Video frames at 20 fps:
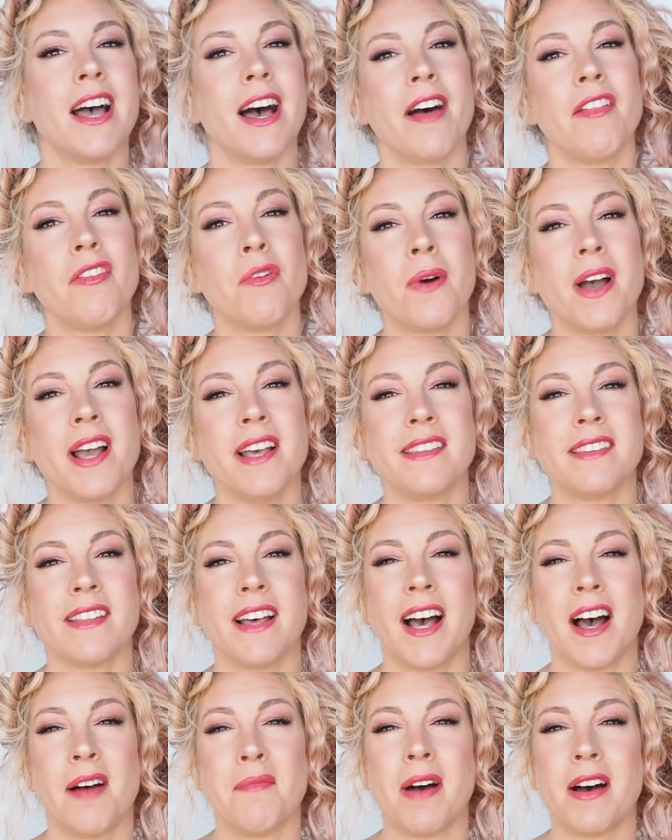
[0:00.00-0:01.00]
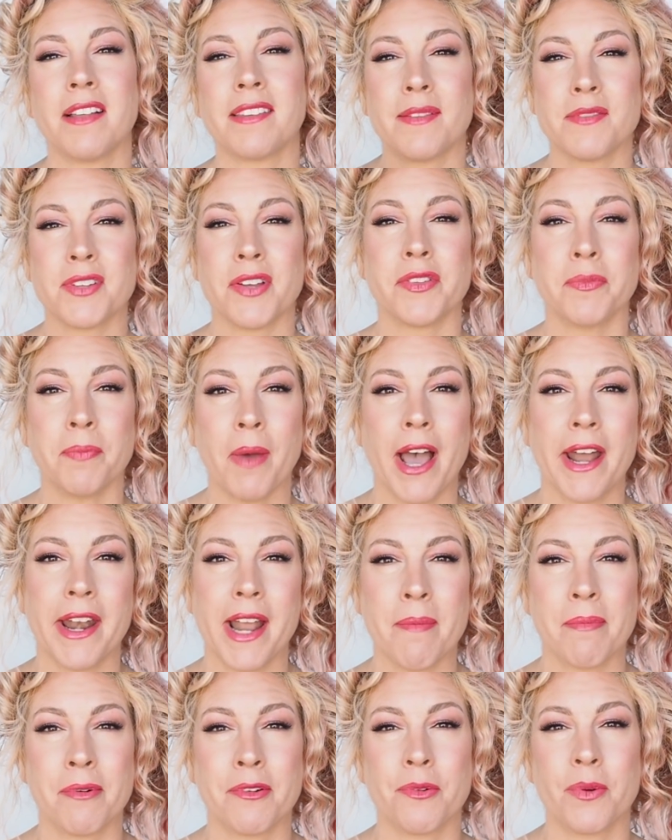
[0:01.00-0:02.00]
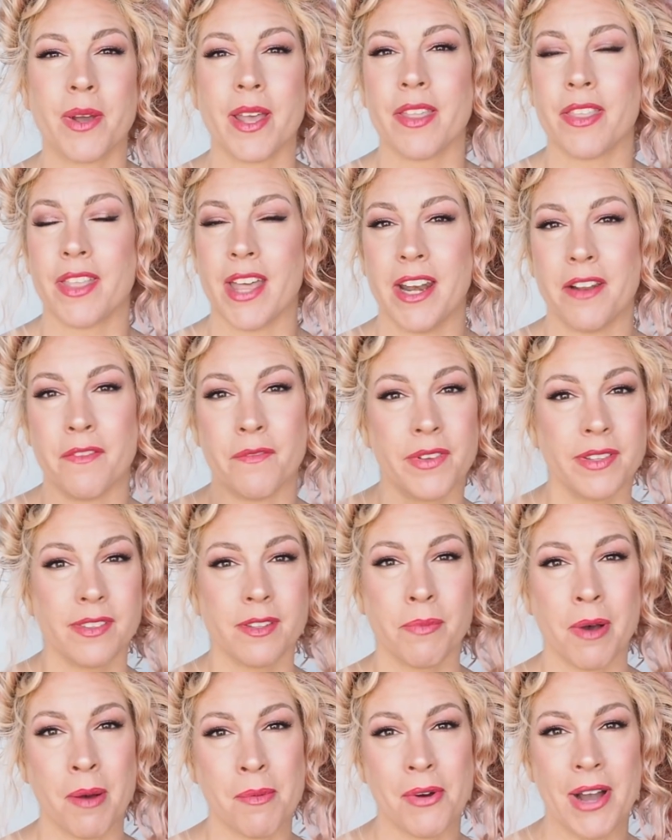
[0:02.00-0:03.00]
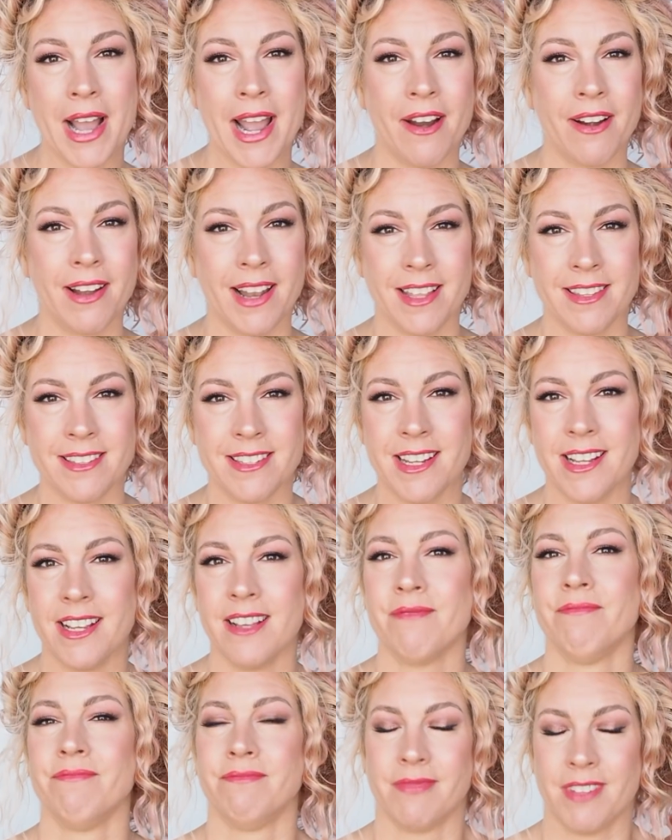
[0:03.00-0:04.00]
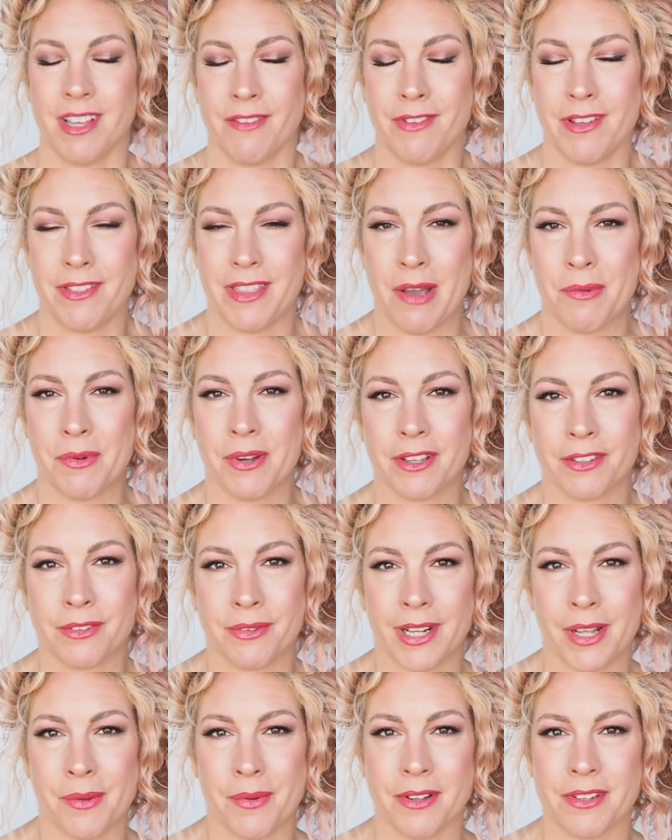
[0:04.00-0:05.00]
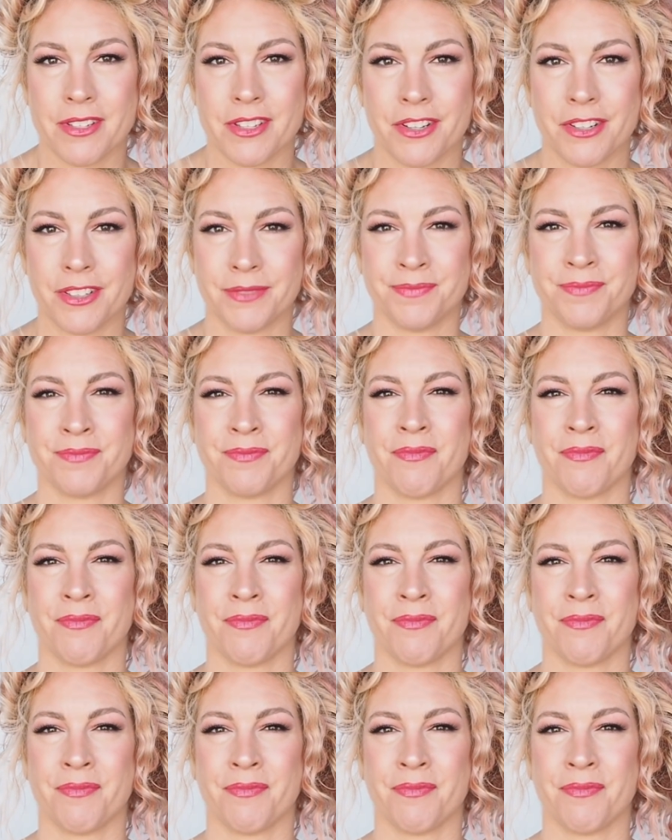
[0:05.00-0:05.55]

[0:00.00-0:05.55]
Otherwise, I'll sometimes pineapple with an Invisibobble hair elastic. I find that works really well too.